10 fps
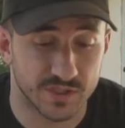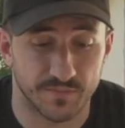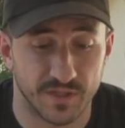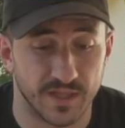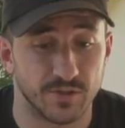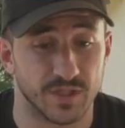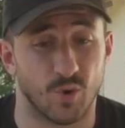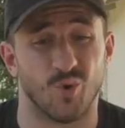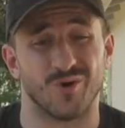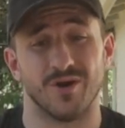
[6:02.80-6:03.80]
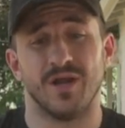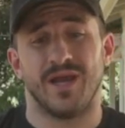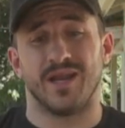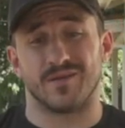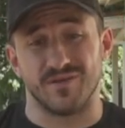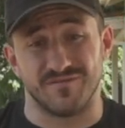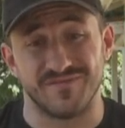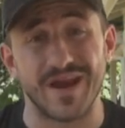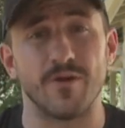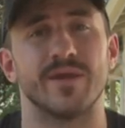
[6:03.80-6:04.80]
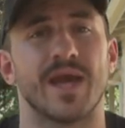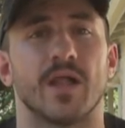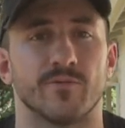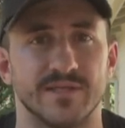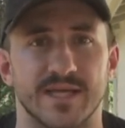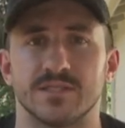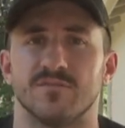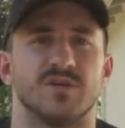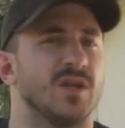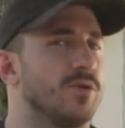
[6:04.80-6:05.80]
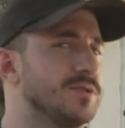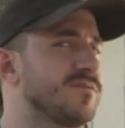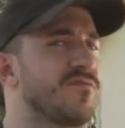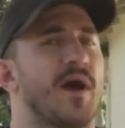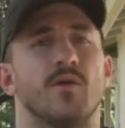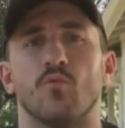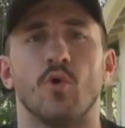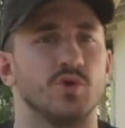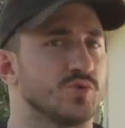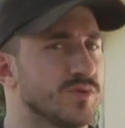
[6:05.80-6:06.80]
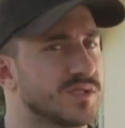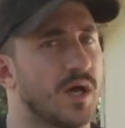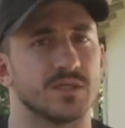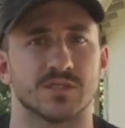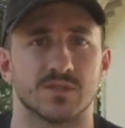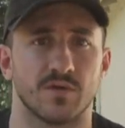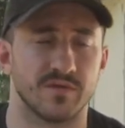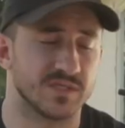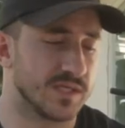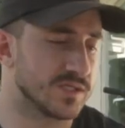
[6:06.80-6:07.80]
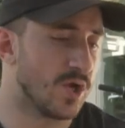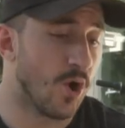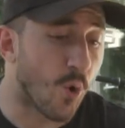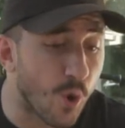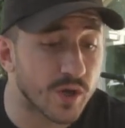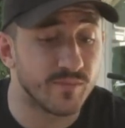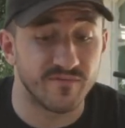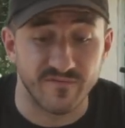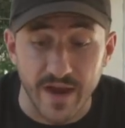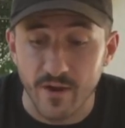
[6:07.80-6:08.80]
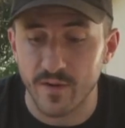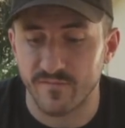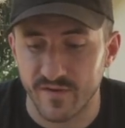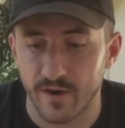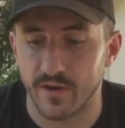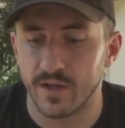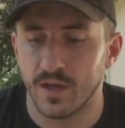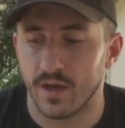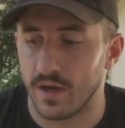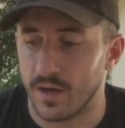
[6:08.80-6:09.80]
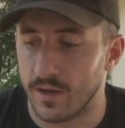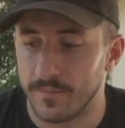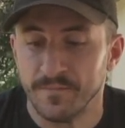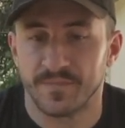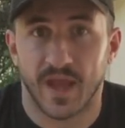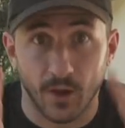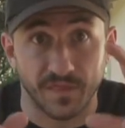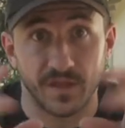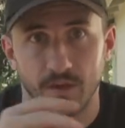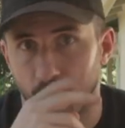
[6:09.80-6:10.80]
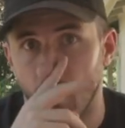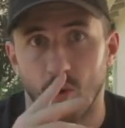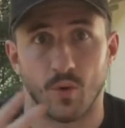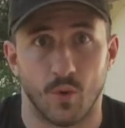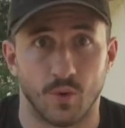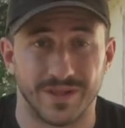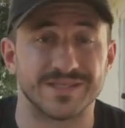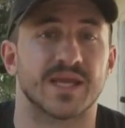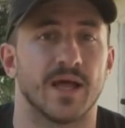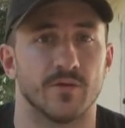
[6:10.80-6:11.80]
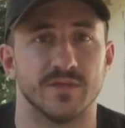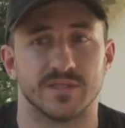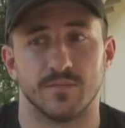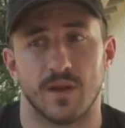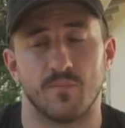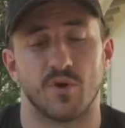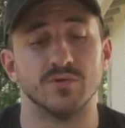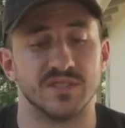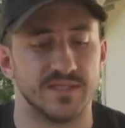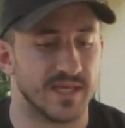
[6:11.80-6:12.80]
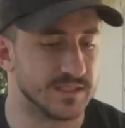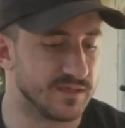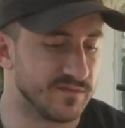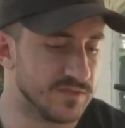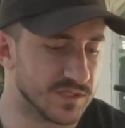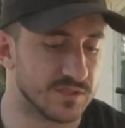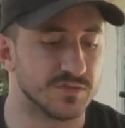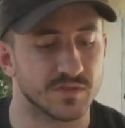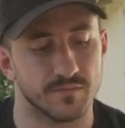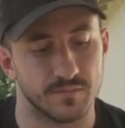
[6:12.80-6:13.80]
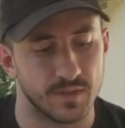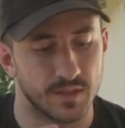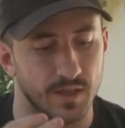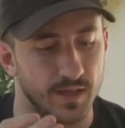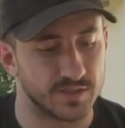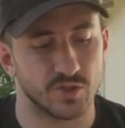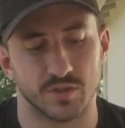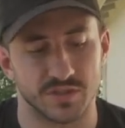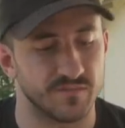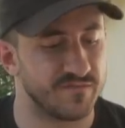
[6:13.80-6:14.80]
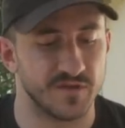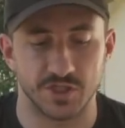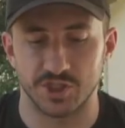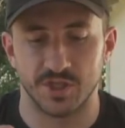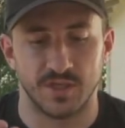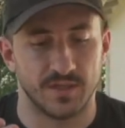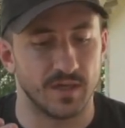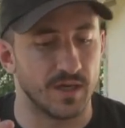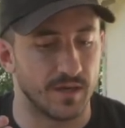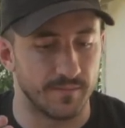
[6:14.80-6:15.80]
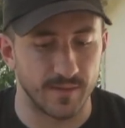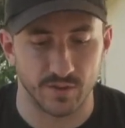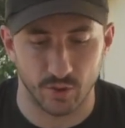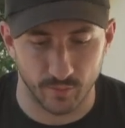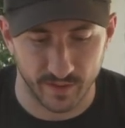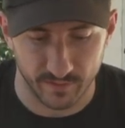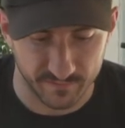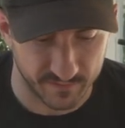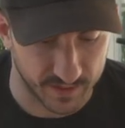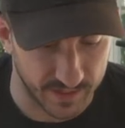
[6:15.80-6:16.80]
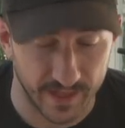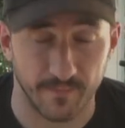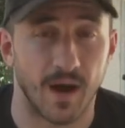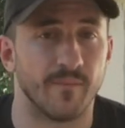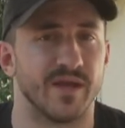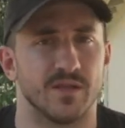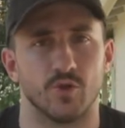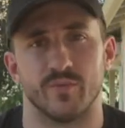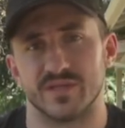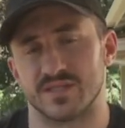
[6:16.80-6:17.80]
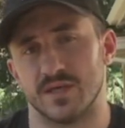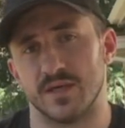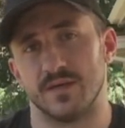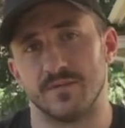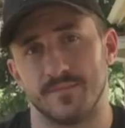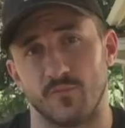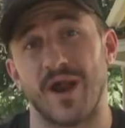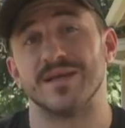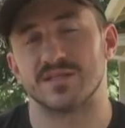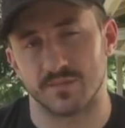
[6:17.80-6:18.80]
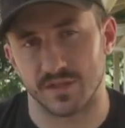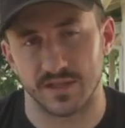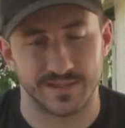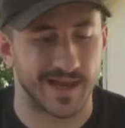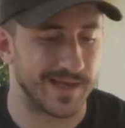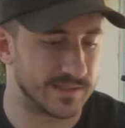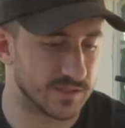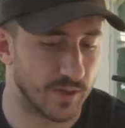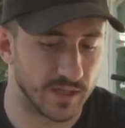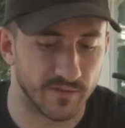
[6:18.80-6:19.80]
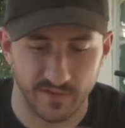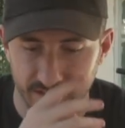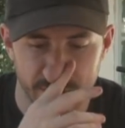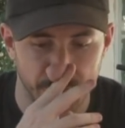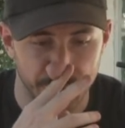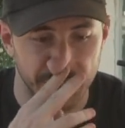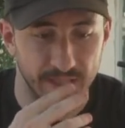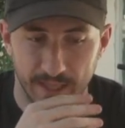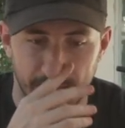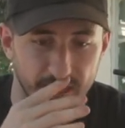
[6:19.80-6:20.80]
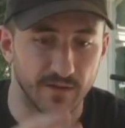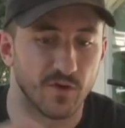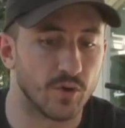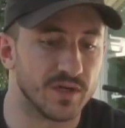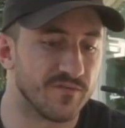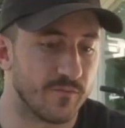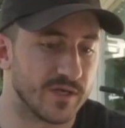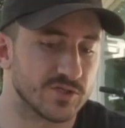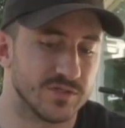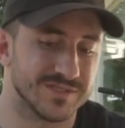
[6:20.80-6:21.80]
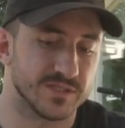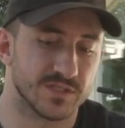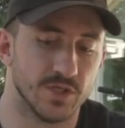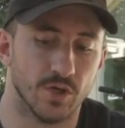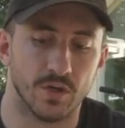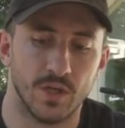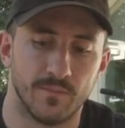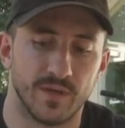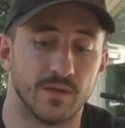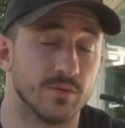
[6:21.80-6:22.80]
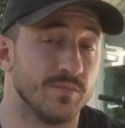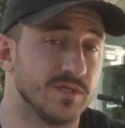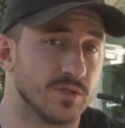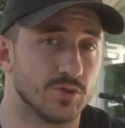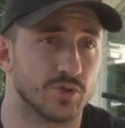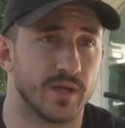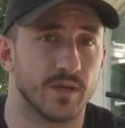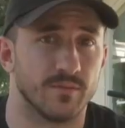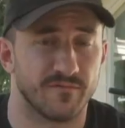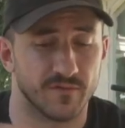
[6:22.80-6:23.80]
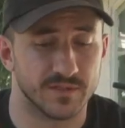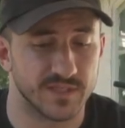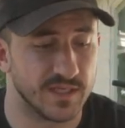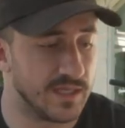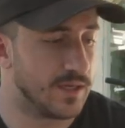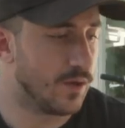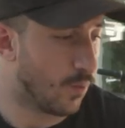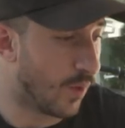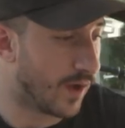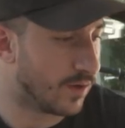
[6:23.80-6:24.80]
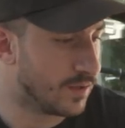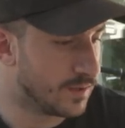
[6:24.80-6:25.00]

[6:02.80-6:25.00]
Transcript: something that you can order and it can be very calorie dense if you're getting all these fried rolls with sauces and all these things or it could be very very uh, healthy or, or, or less calories and, and, protein dense if you just do some uh, tuna, some fish, uh, maybe a little bit of uh, edamame and a little bit of uh, rice, something like that. And so I love eating sushi. I love going to different restaurants and still being able to be social, hang out with my friends and eat well.